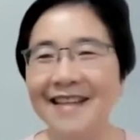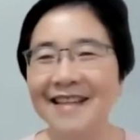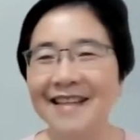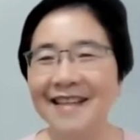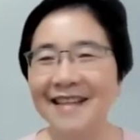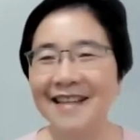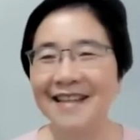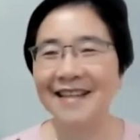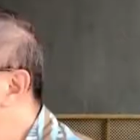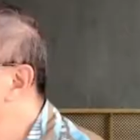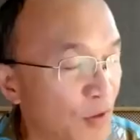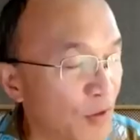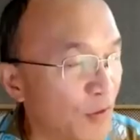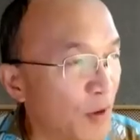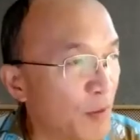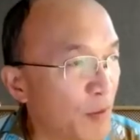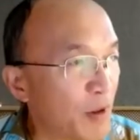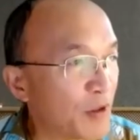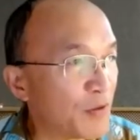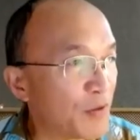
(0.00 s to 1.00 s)
Thank you very
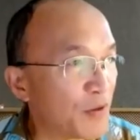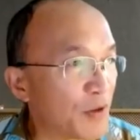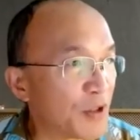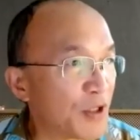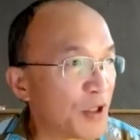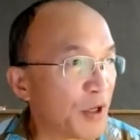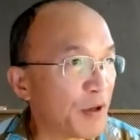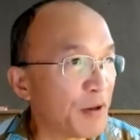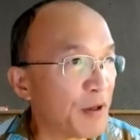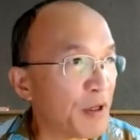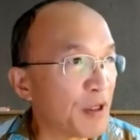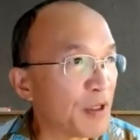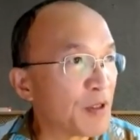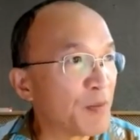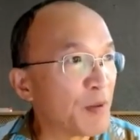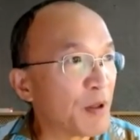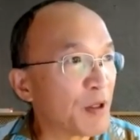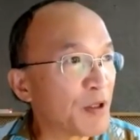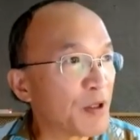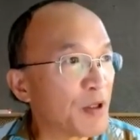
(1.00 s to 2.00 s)
much for sharing,
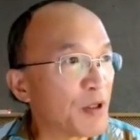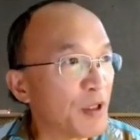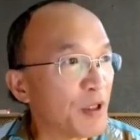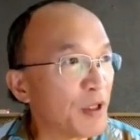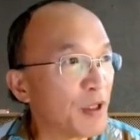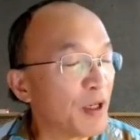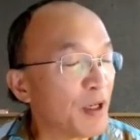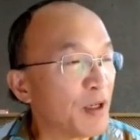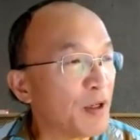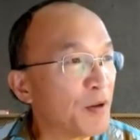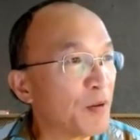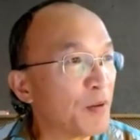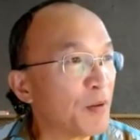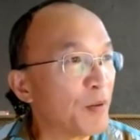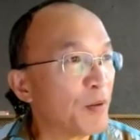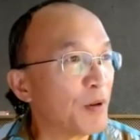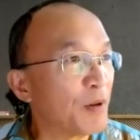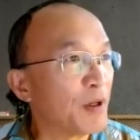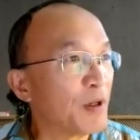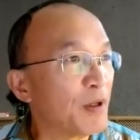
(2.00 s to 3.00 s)
especially
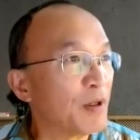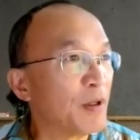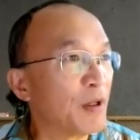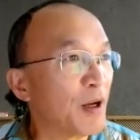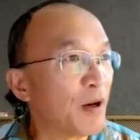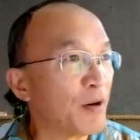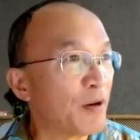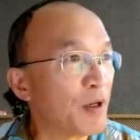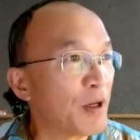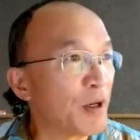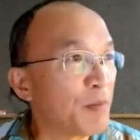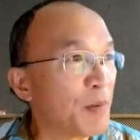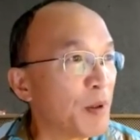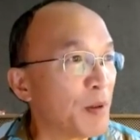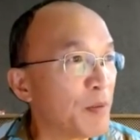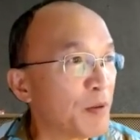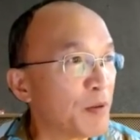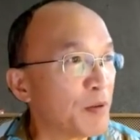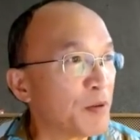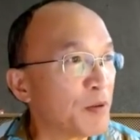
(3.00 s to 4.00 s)
our young
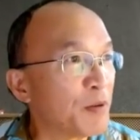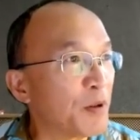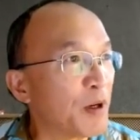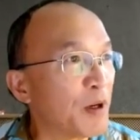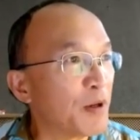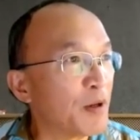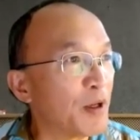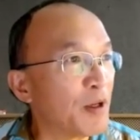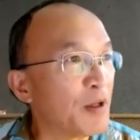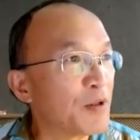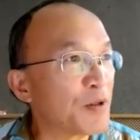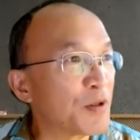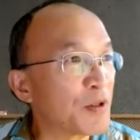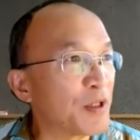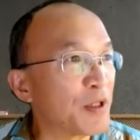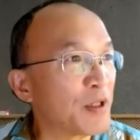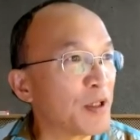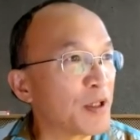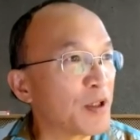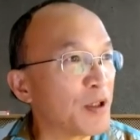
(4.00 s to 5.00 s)
people who are
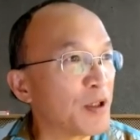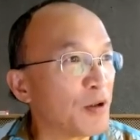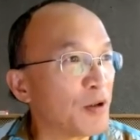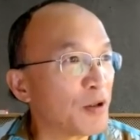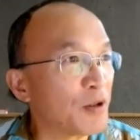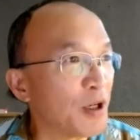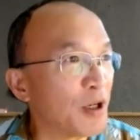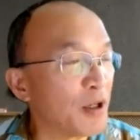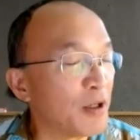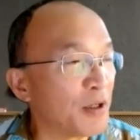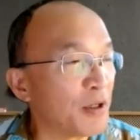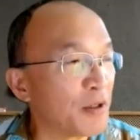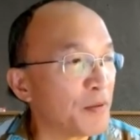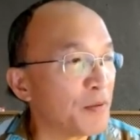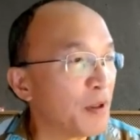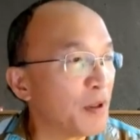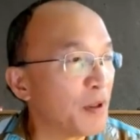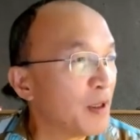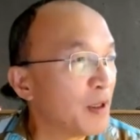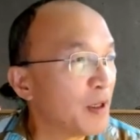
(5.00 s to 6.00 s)
interested in cold calling.
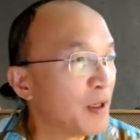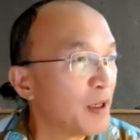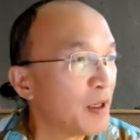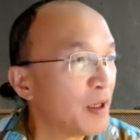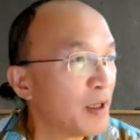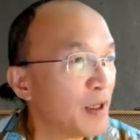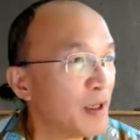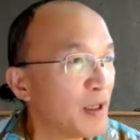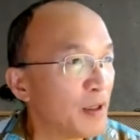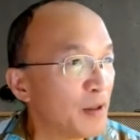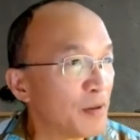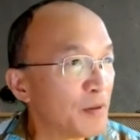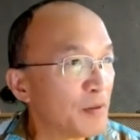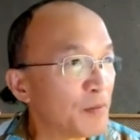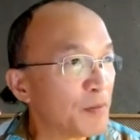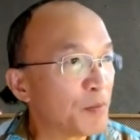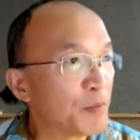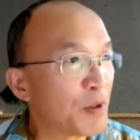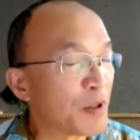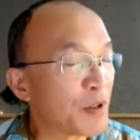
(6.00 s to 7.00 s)

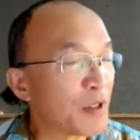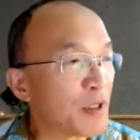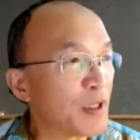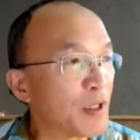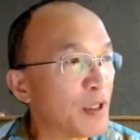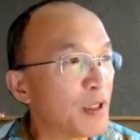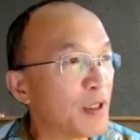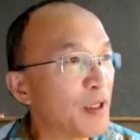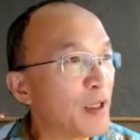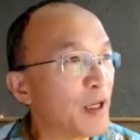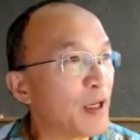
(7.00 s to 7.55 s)
Personally,